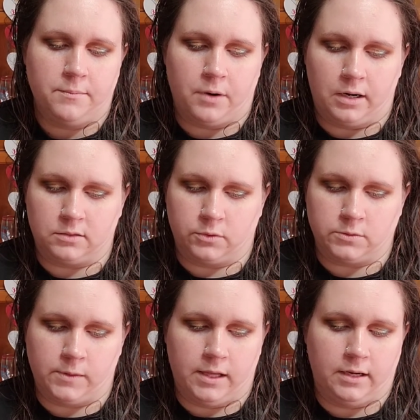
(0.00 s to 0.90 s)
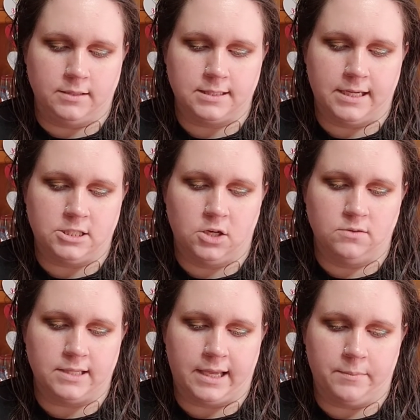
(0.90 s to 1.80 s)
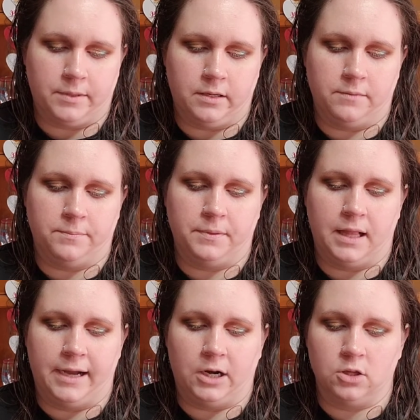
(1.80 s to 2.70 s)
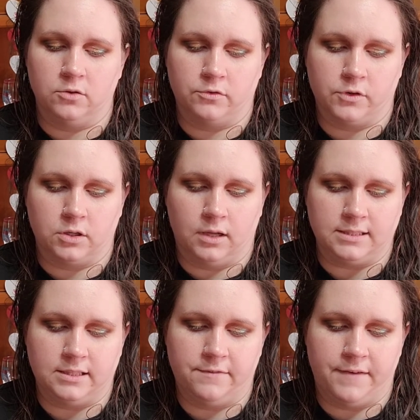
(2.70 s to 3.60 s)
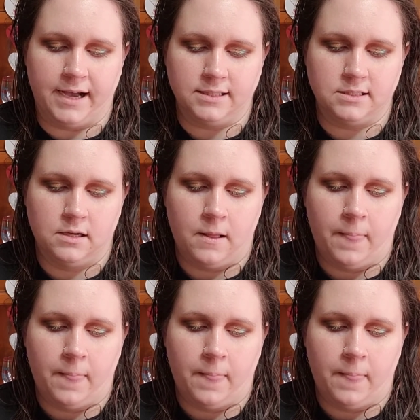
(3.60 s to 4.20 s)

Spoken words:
Product works well on all skin tones and can be applied all over for a glossy effect.